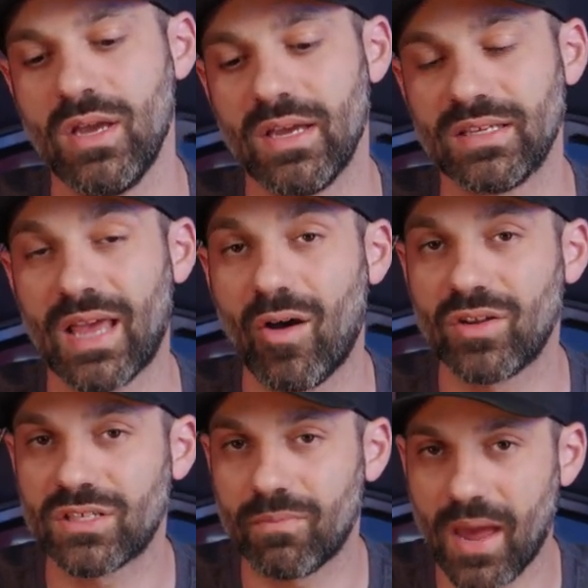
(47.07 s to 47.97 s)
is how
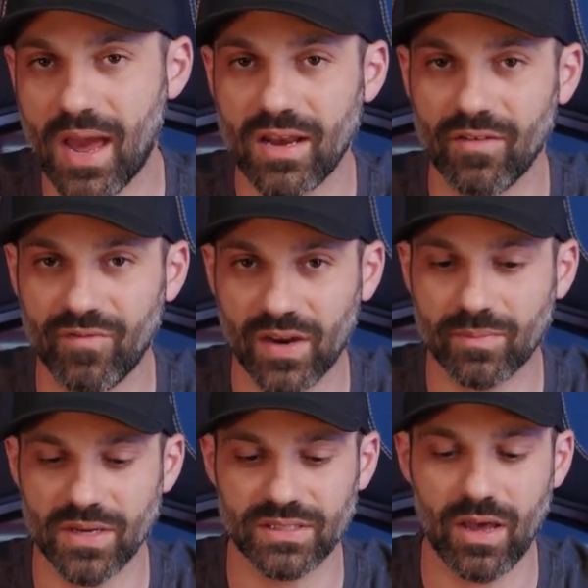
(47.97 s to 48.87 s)
does a pad affect
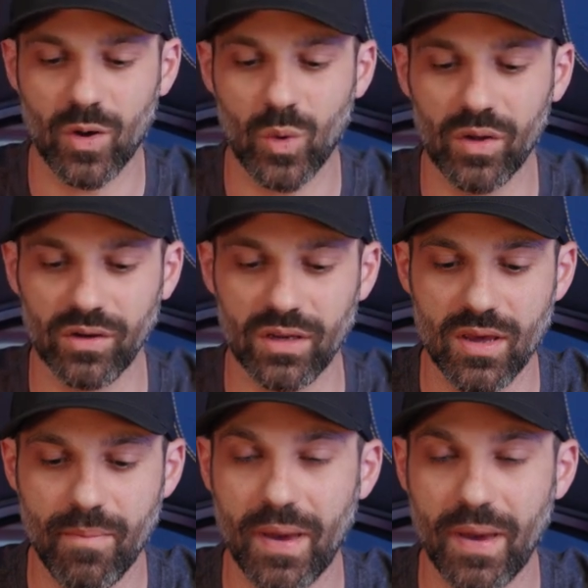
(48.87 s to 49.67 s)
my sound quality?